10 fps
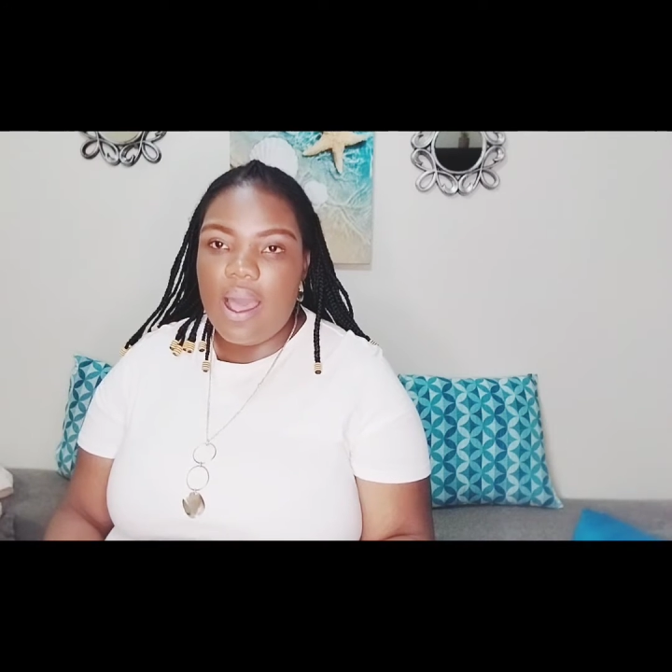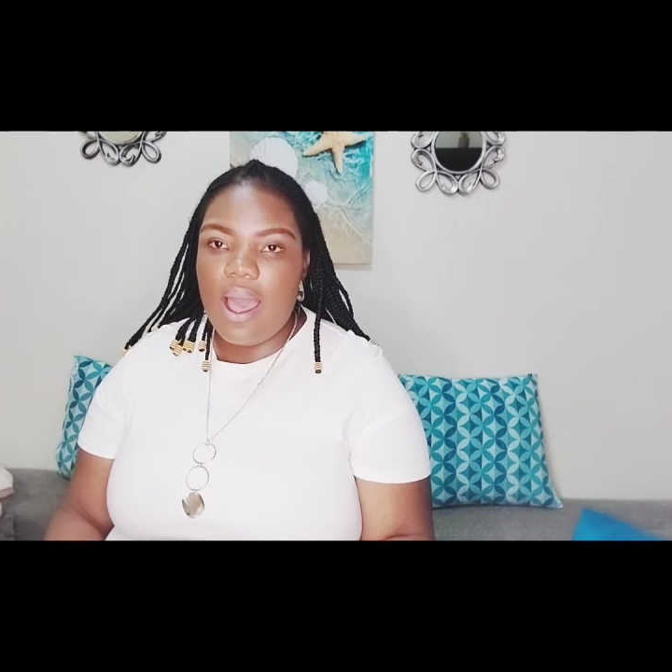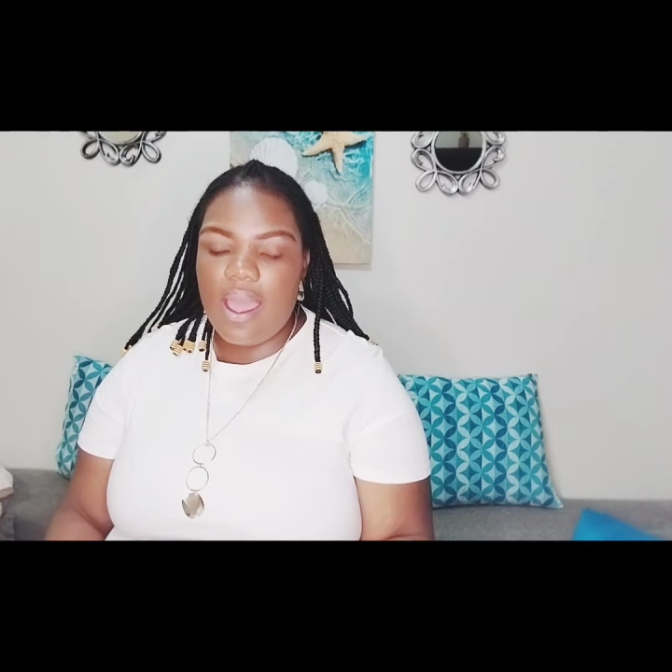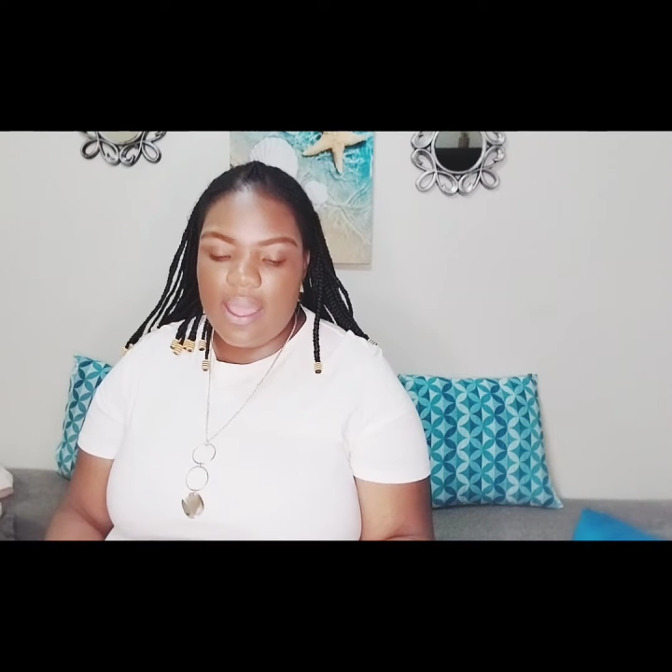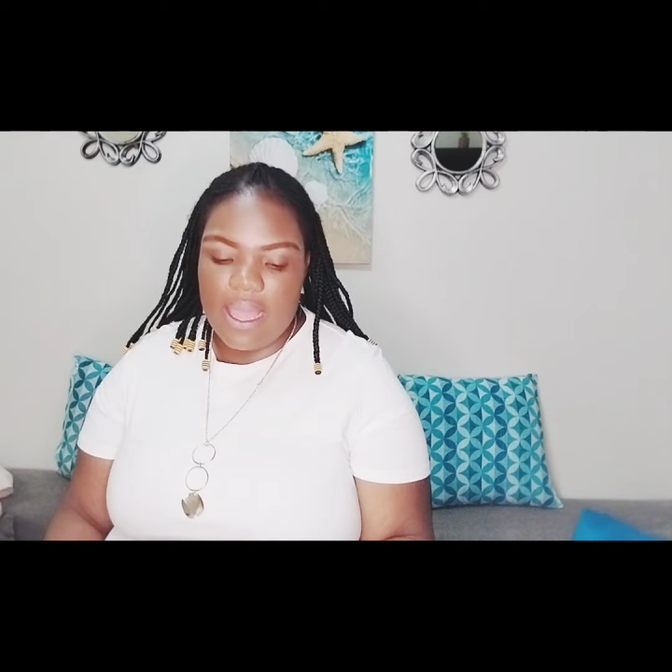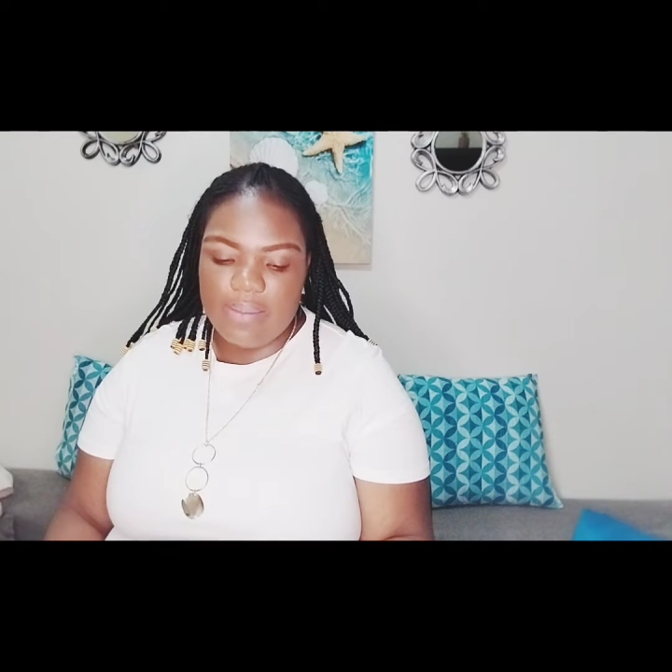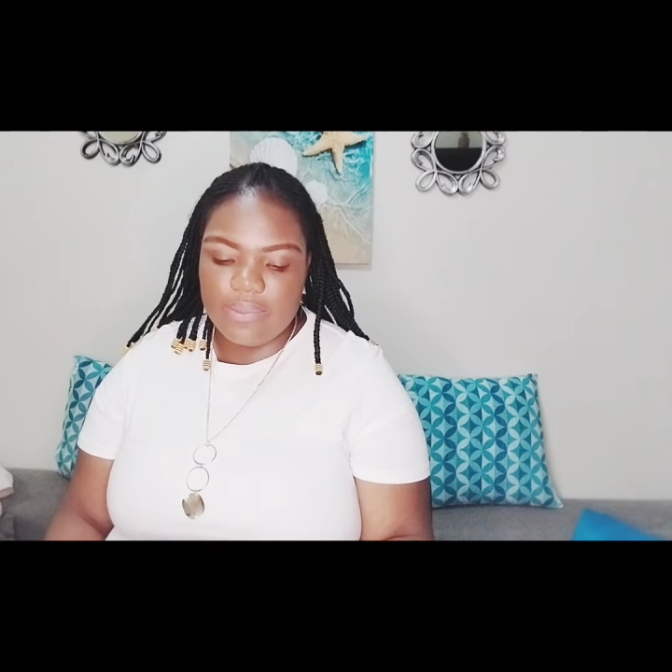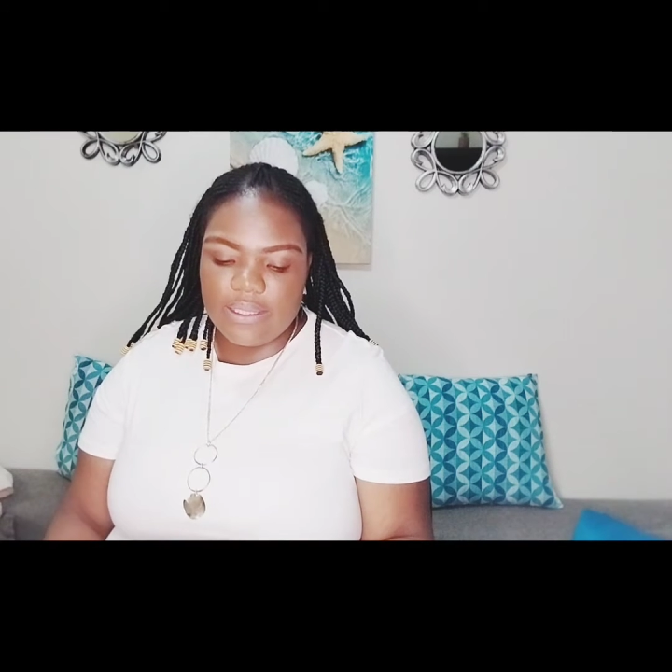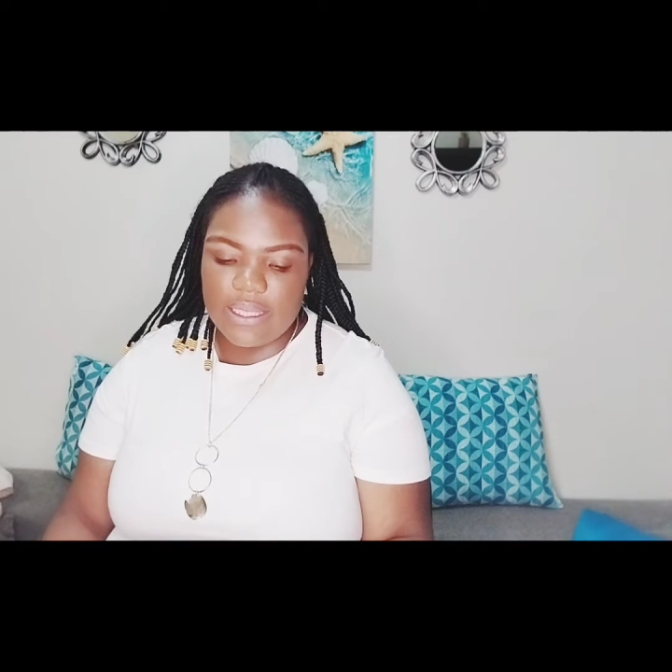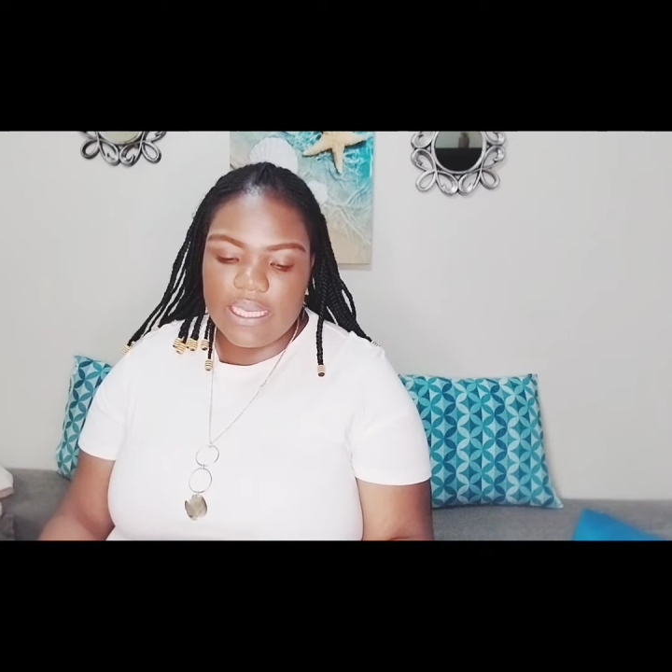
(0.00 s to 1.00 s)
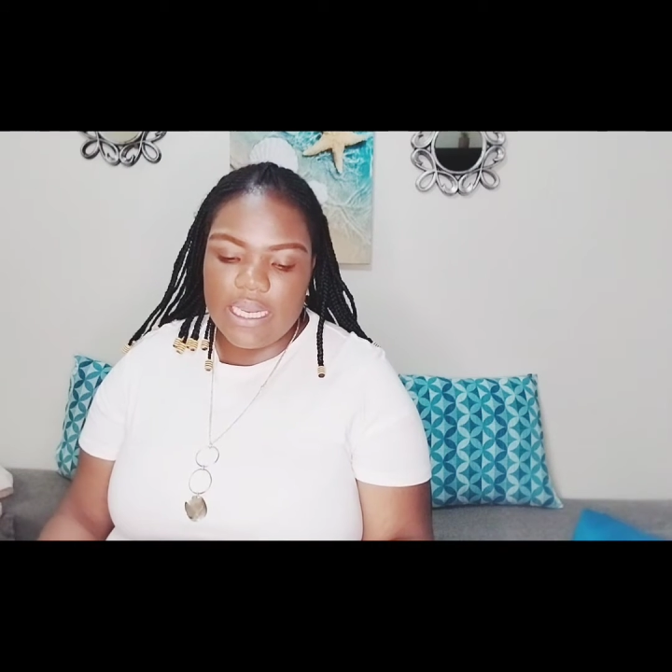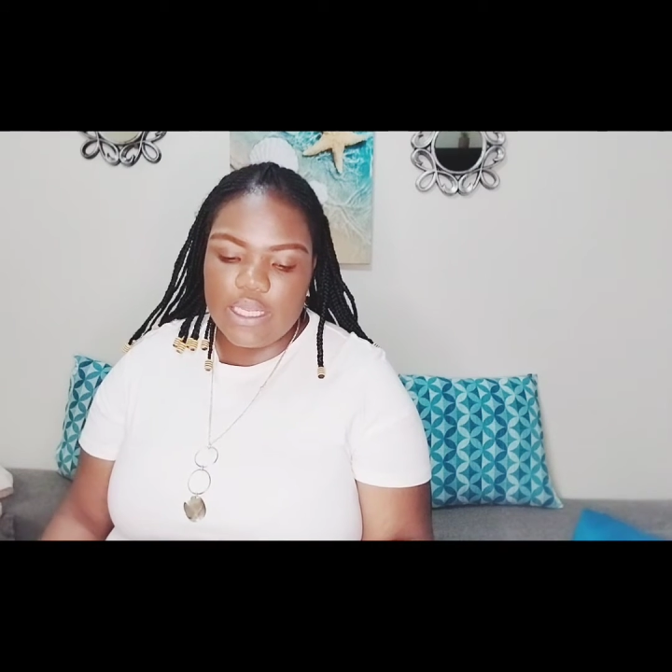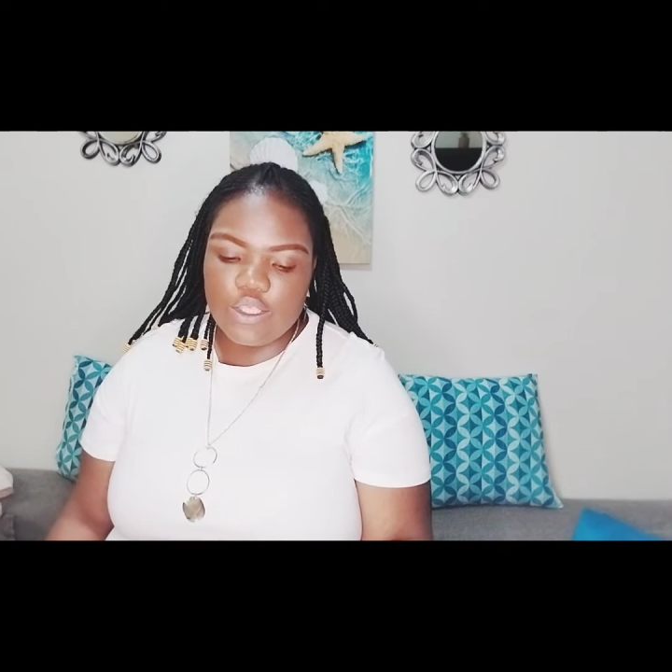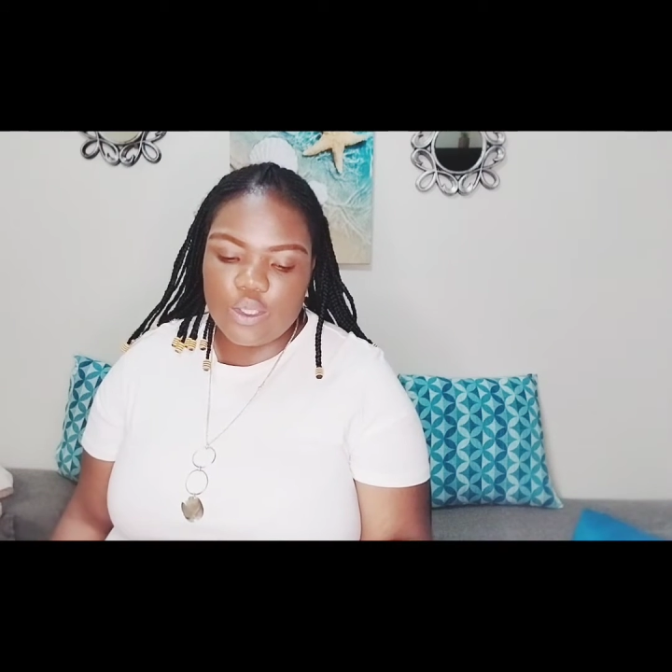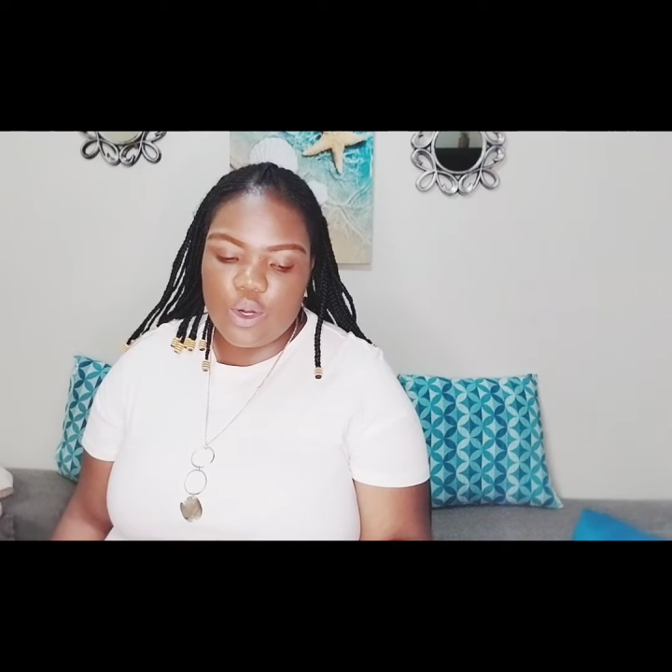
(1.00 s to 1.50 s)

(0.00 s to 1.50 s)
I am Sakhile